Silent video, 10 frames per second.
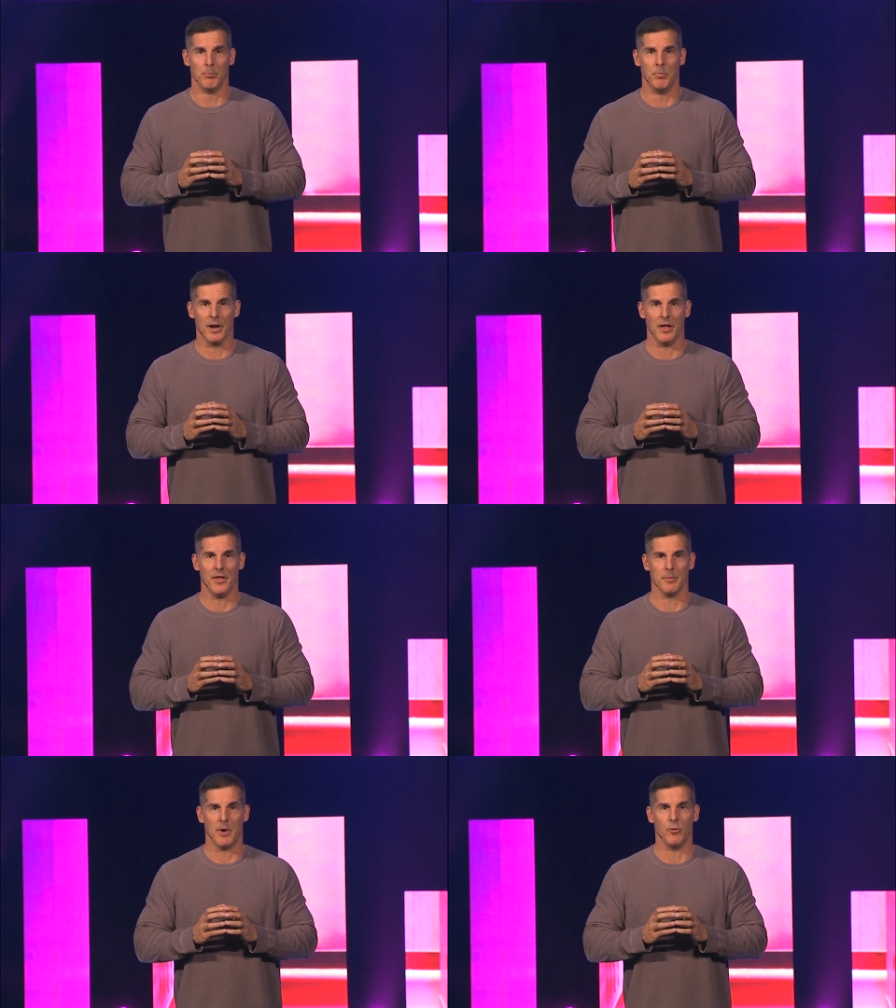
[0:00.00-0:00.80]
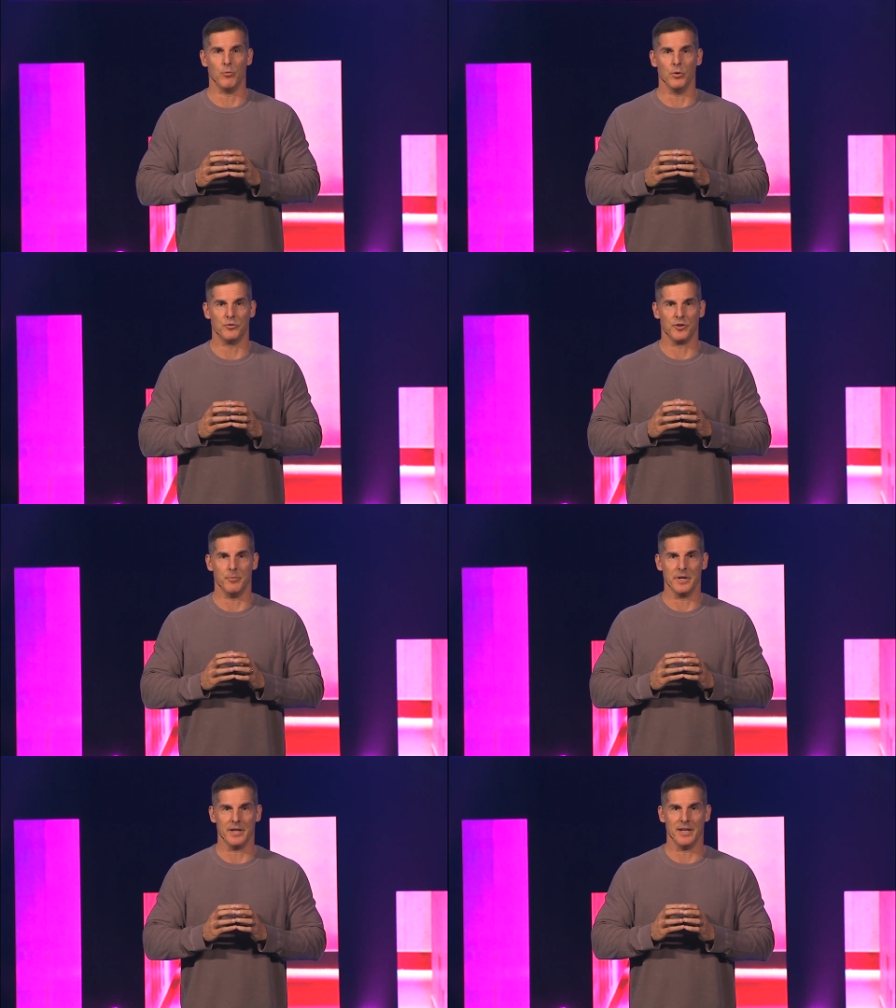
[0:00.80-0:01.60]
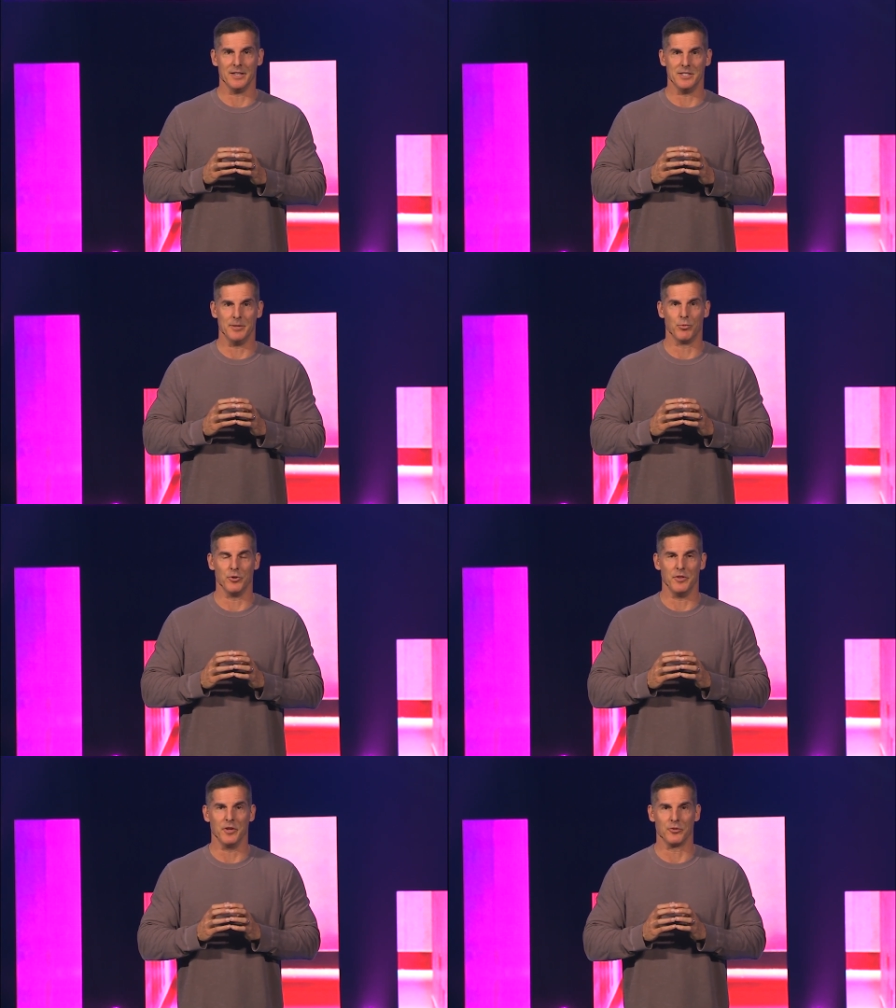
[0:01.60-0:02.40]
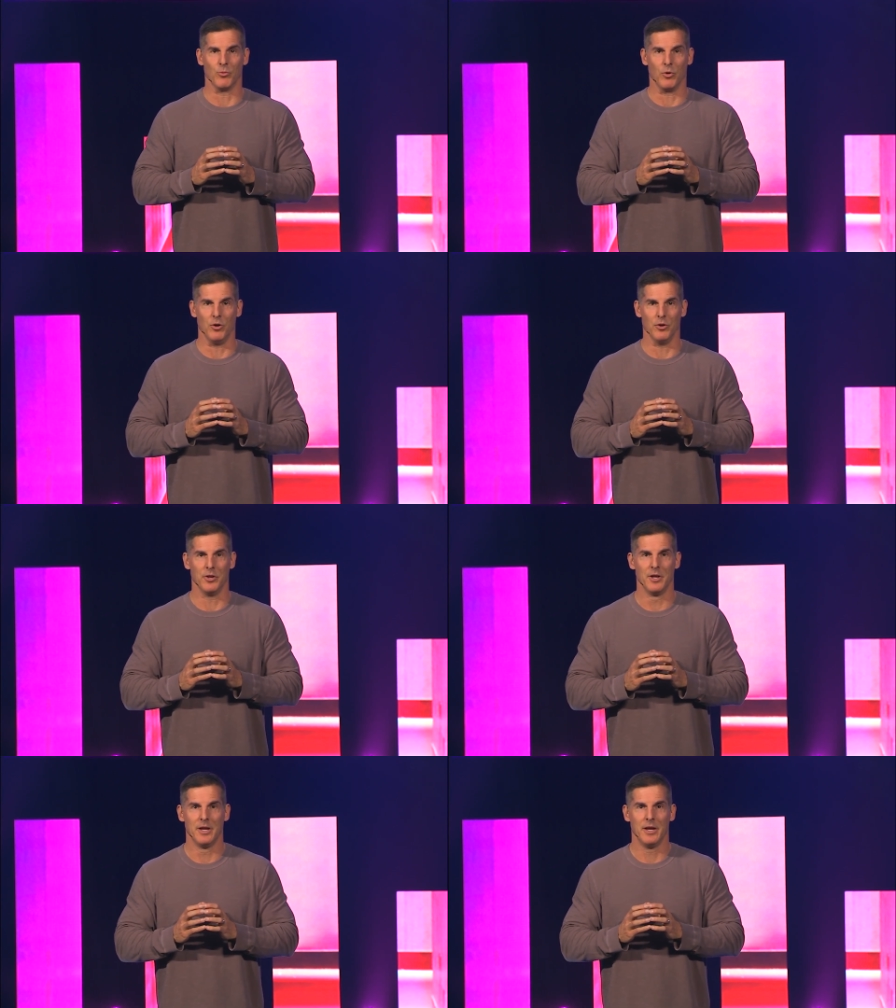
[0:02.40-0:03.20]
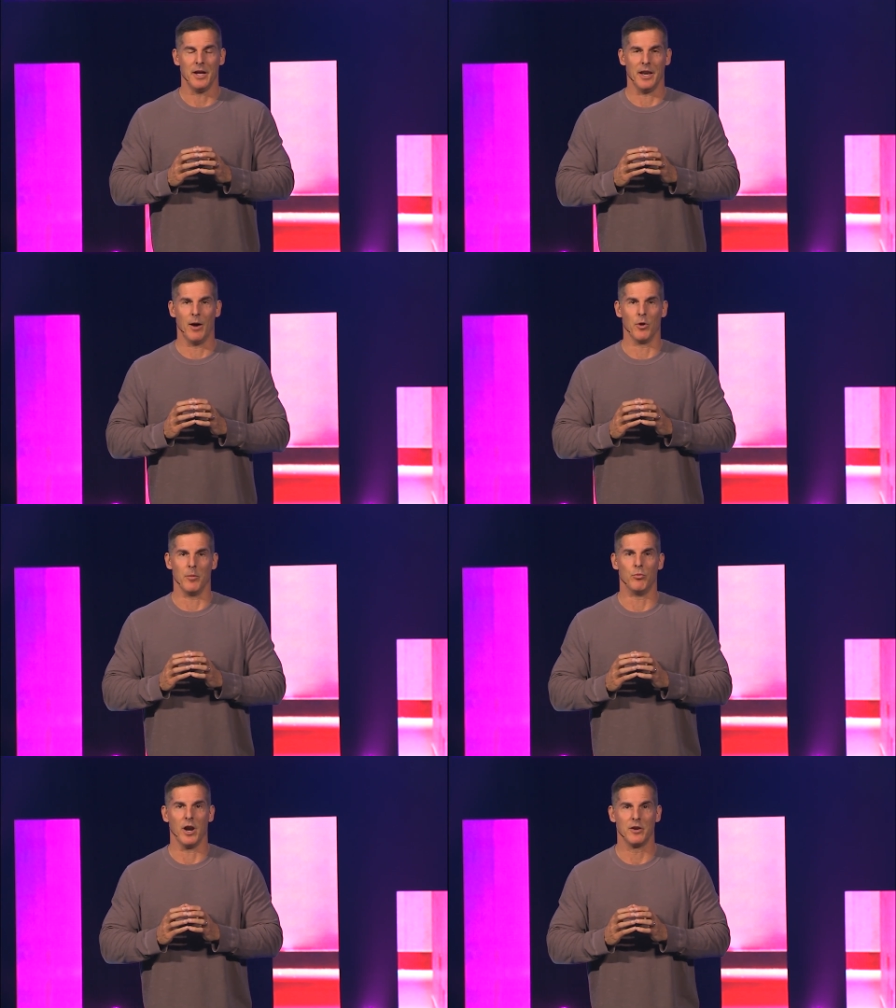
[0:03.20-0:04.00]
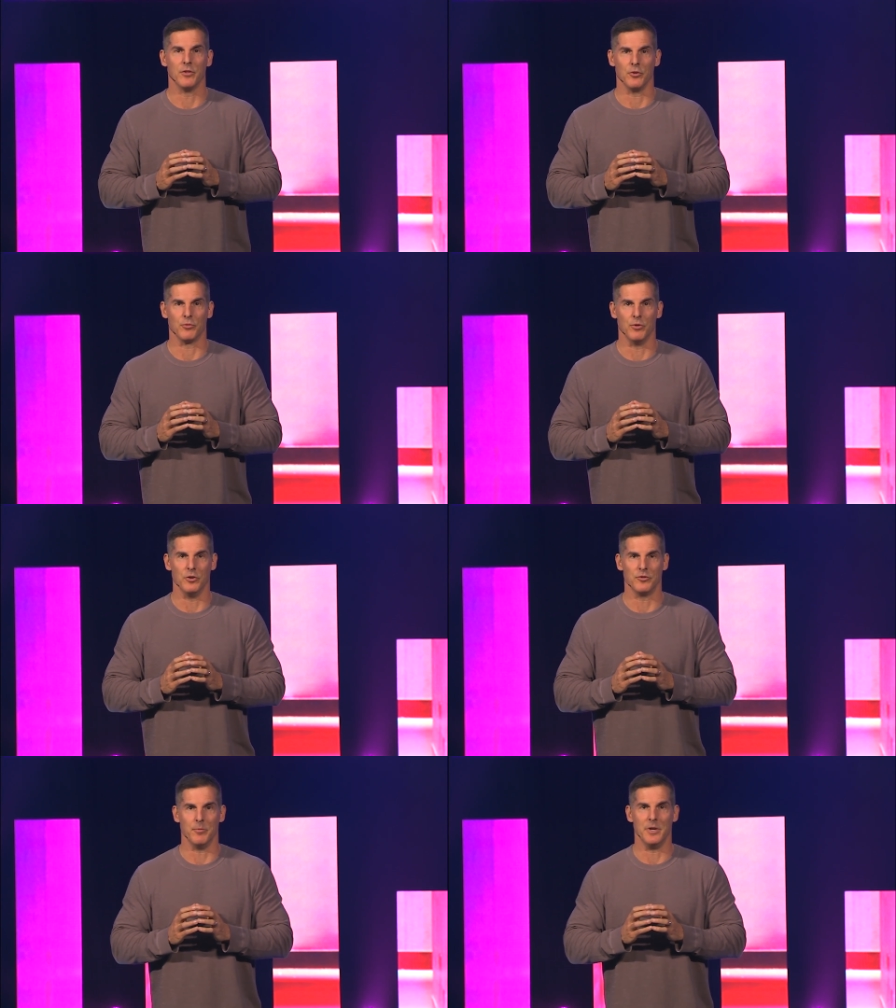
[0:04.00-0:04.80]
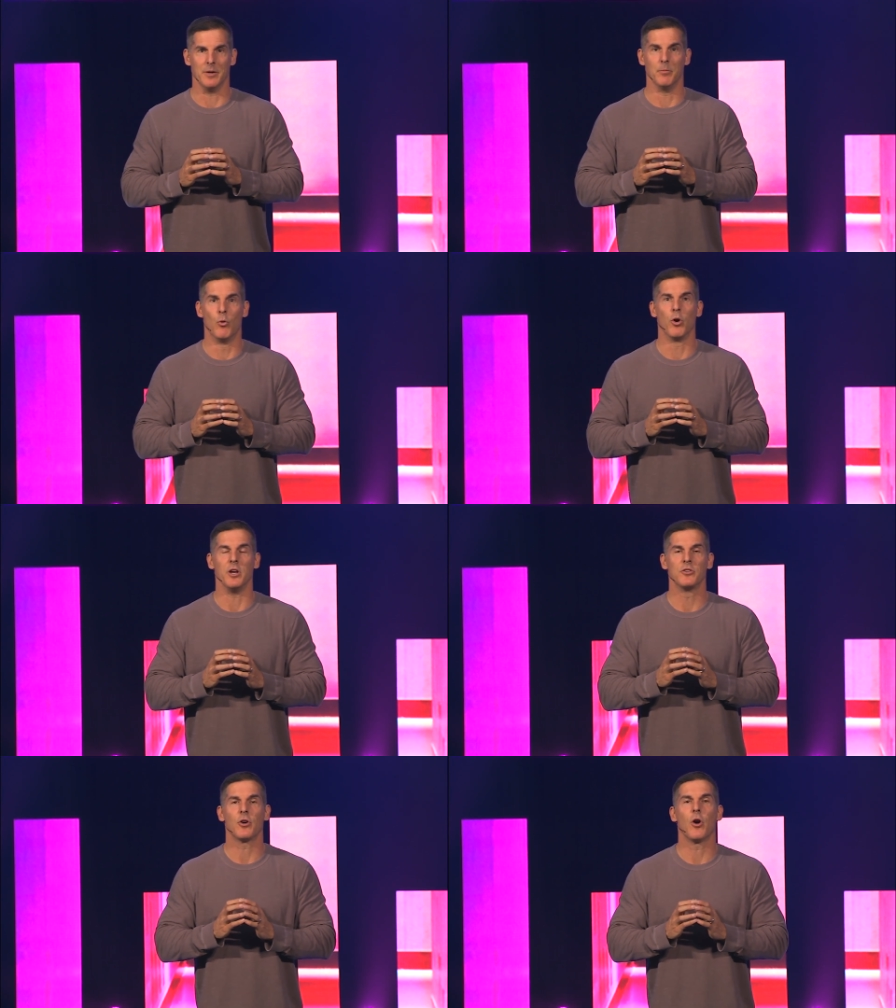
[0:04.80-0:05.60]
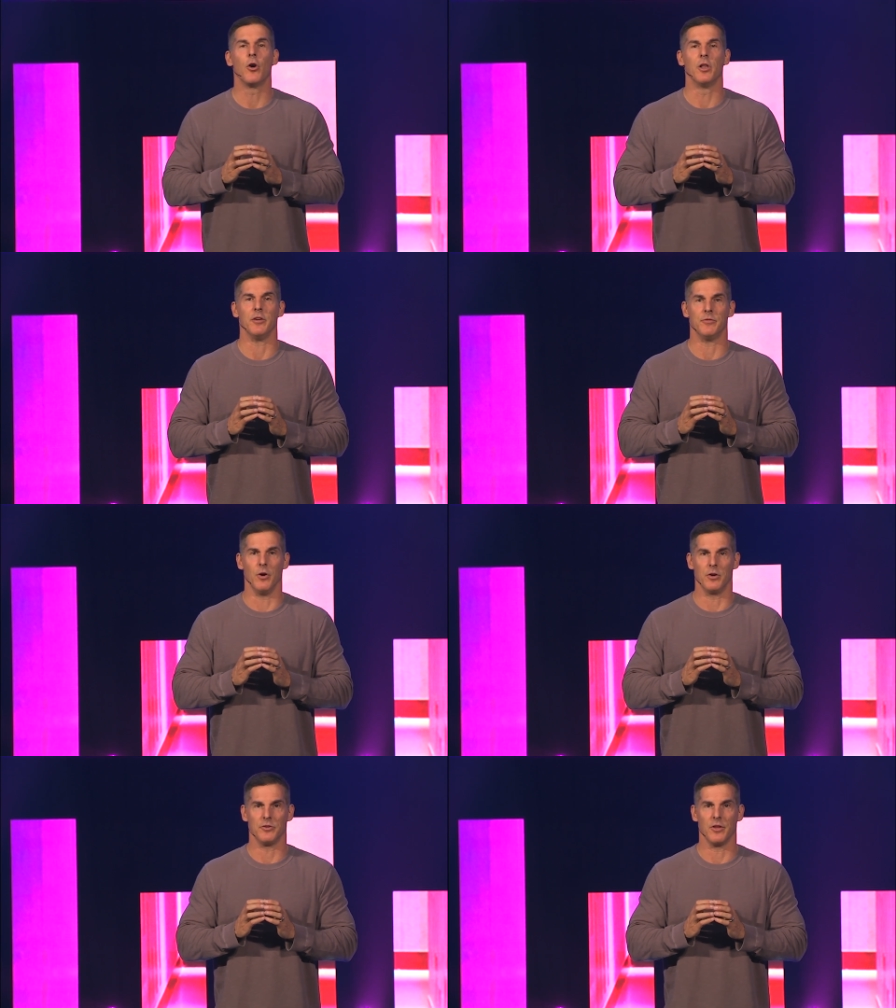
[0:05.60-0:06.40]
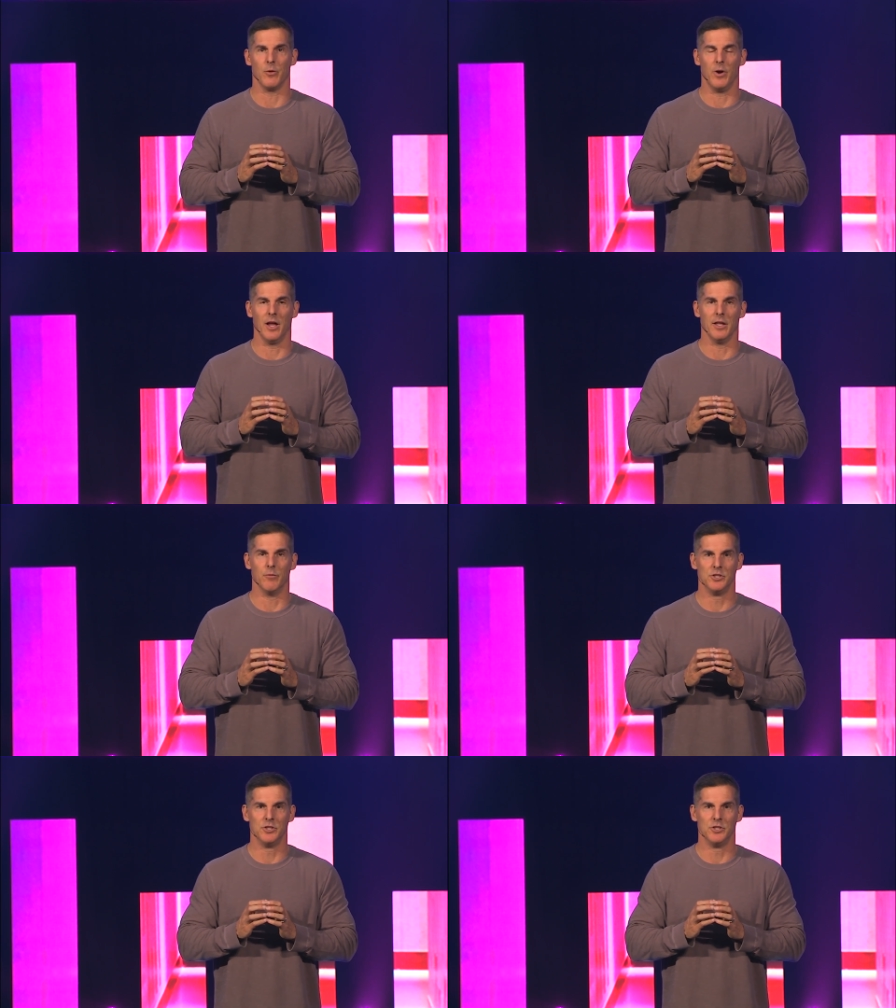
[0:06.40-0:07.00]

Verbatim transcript: but I think my roots have been getting deeper in this world, and I want to break those roots and be more eternally focused in the way I live.